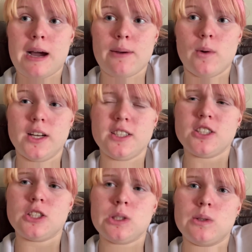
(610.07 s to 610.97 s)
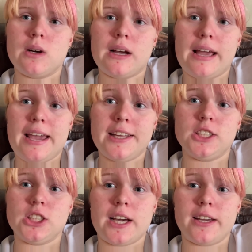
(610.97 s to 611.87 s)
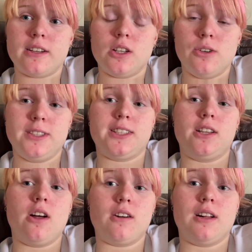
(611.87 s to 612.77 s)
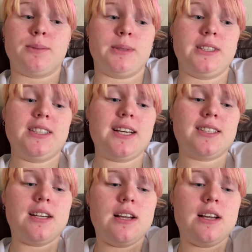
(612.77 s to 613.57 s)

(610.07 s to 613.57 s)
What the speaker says: I wanted to do a hated child who is the long lost princess.